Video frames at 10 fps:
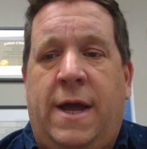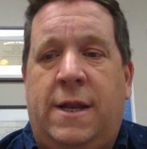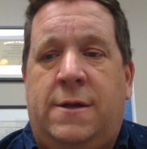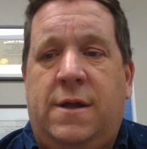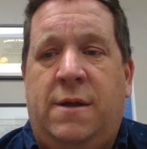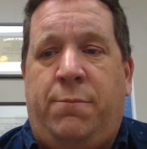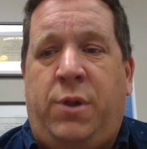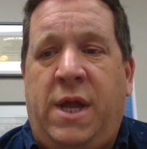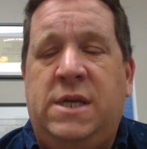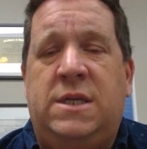and
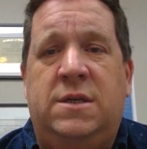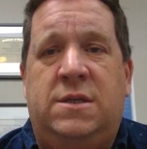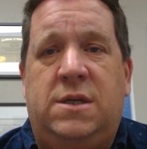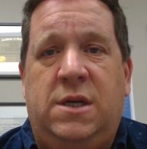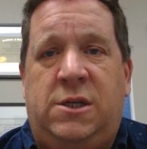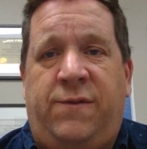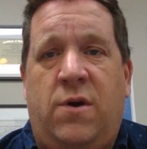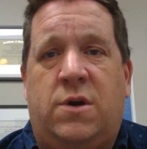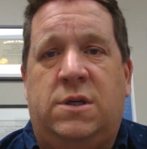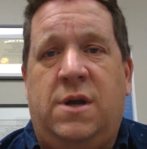places its
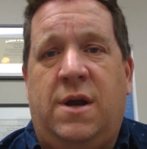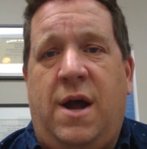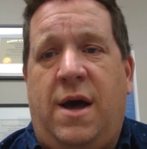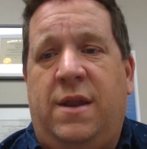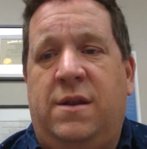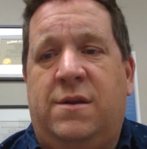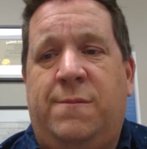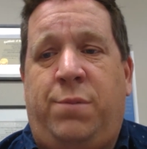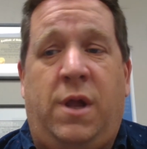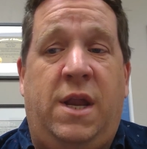focus on God, and
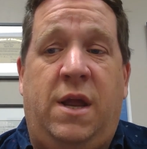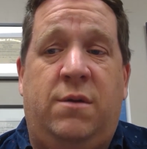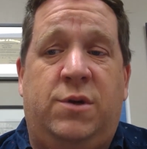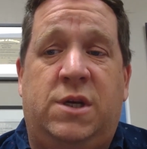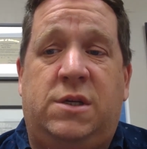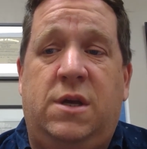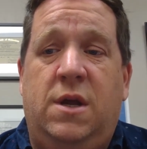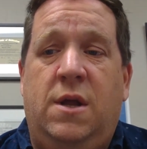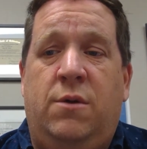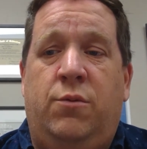complaining just
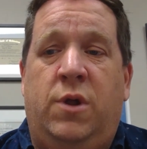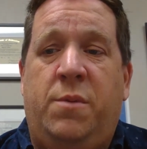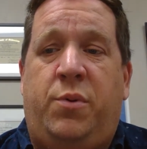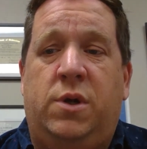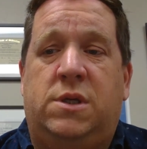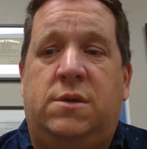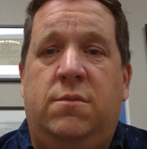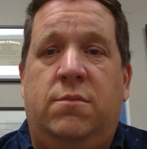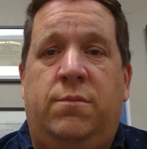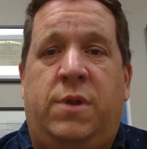really puts
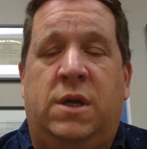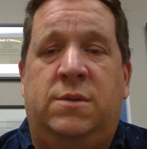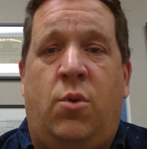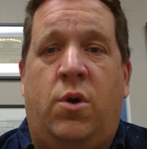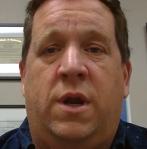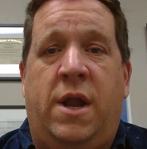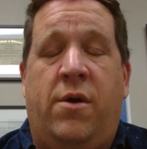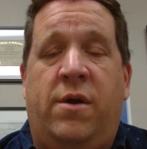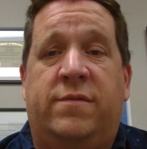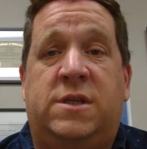things more in an
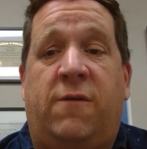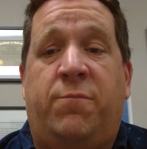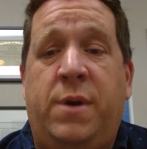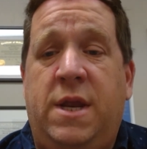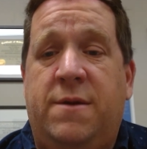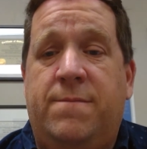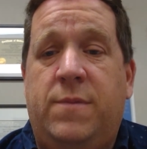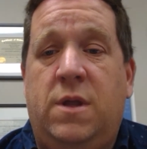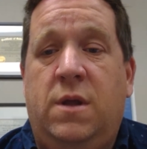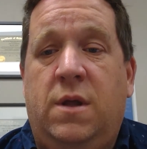area of self-pity.
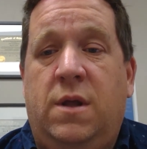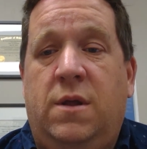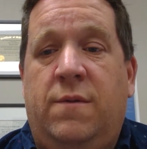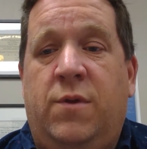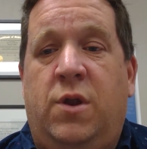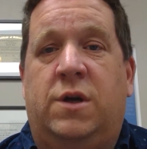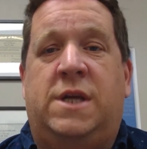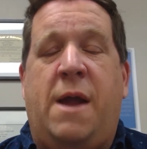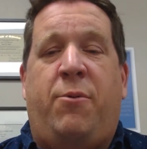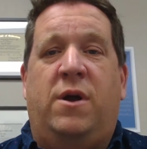
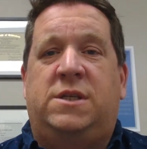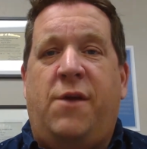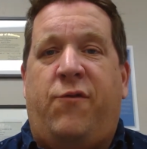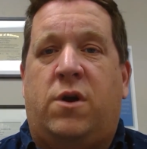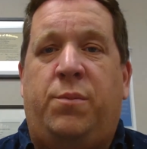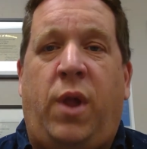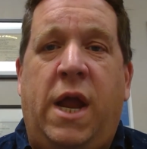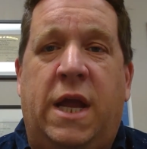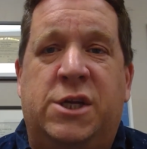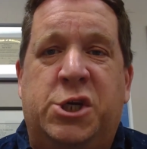Example, I'd say for
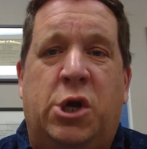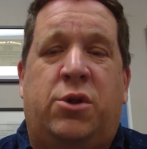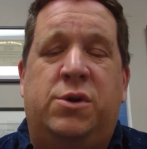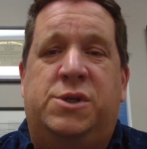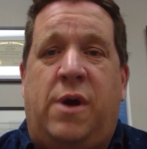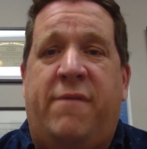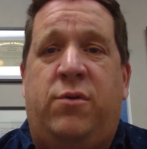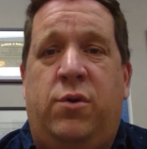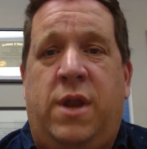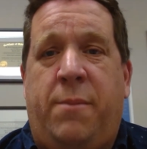complaining is you go to a
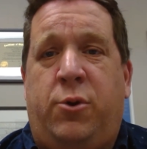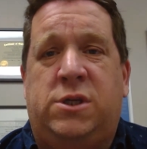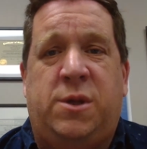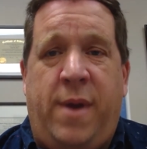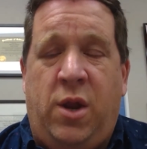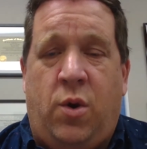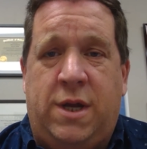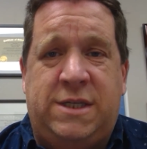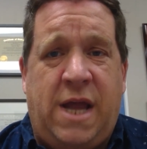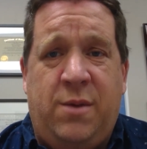drive-thru and they put tomato on
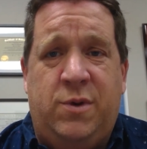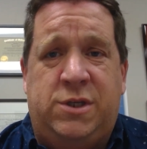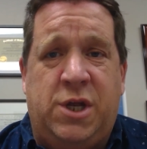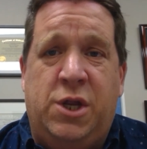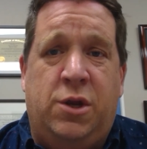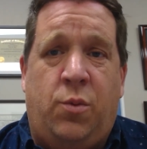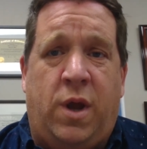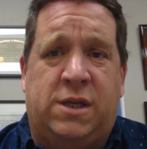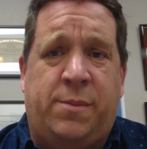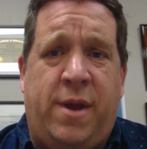a sandwich that you didn't
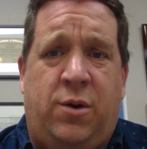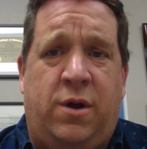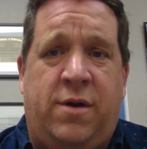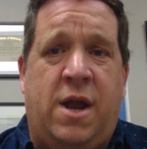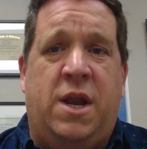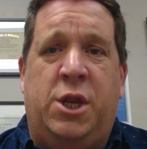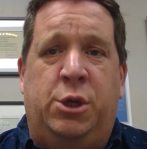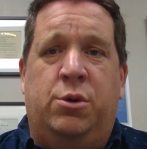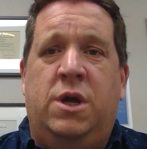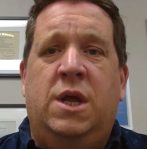want a tomato on, right? And then
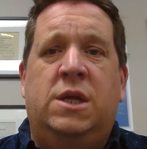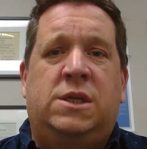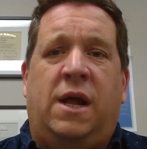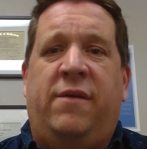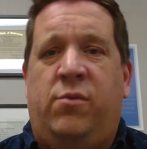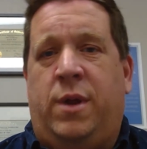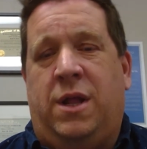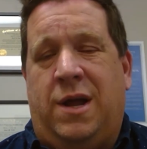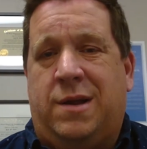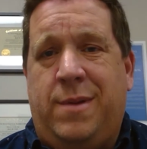you tell everybody
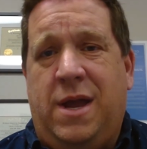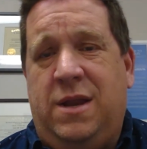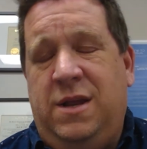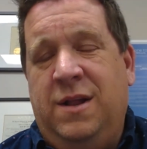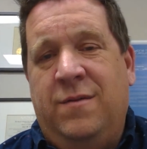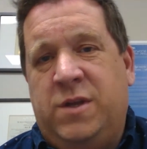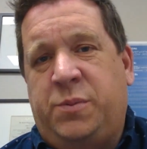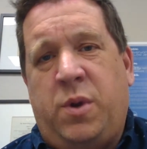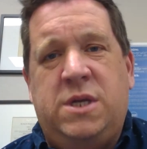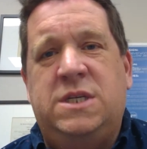like, man, this
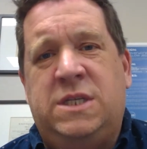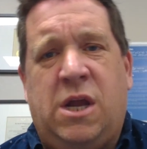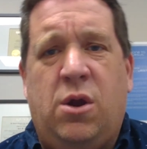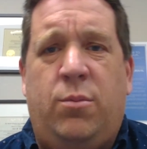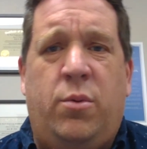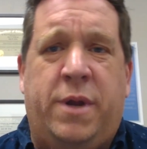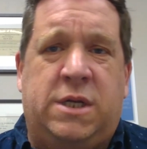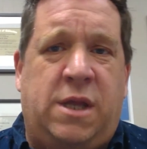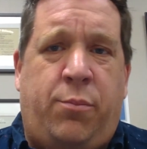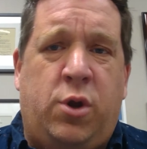place is terrible
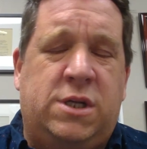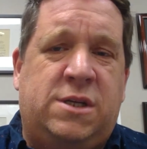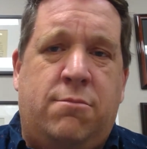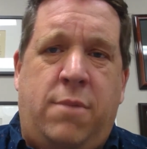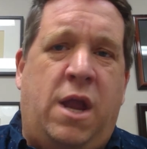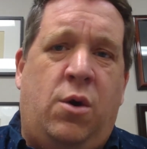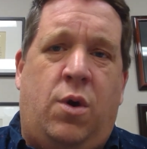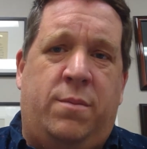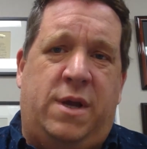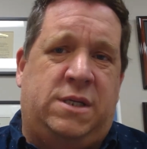because they put a tomato
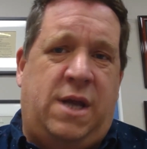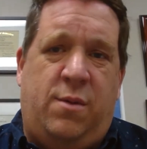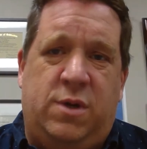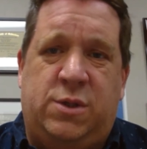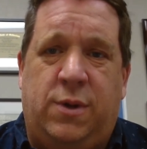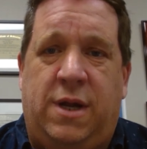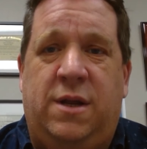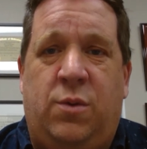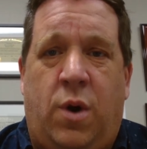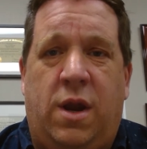on my sandwich when I
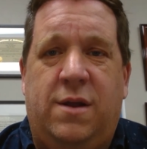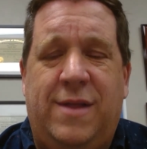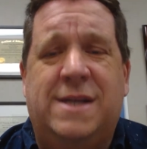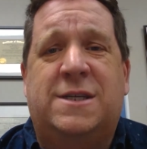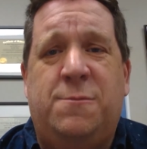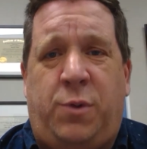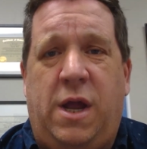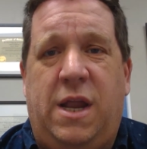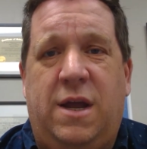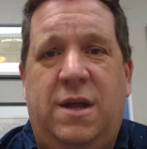didn't want it. That's
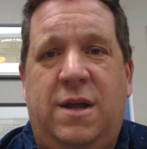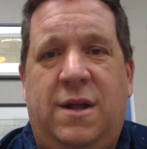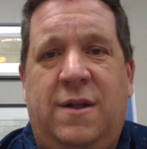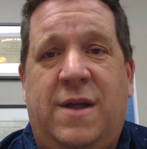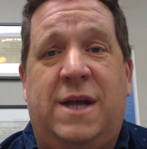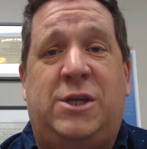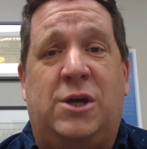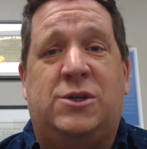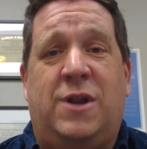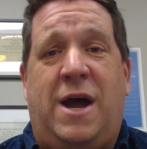complaining. It's
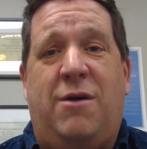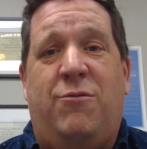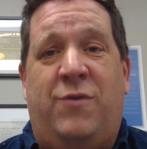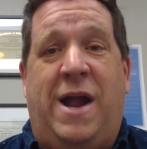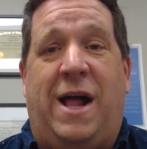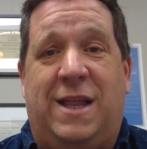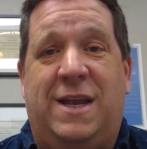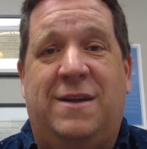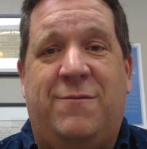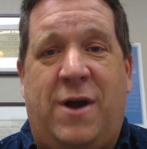also not
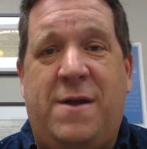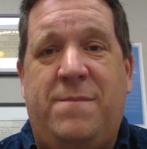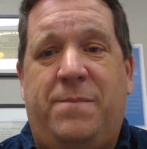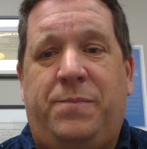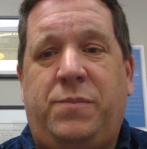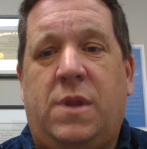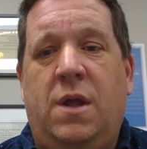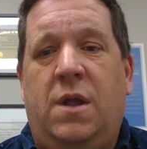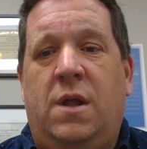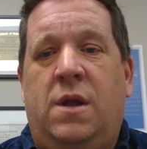reality, right?
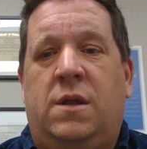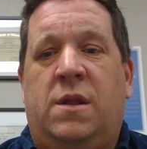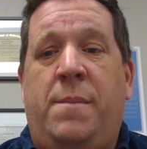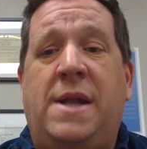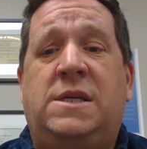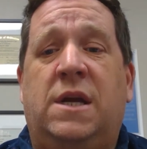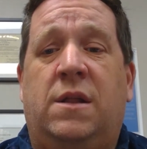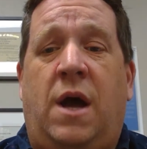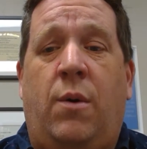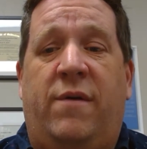Lamenting,
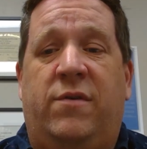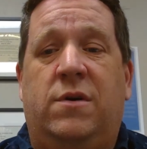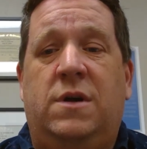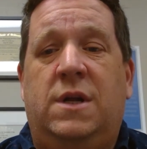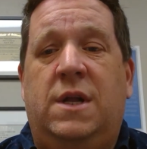however,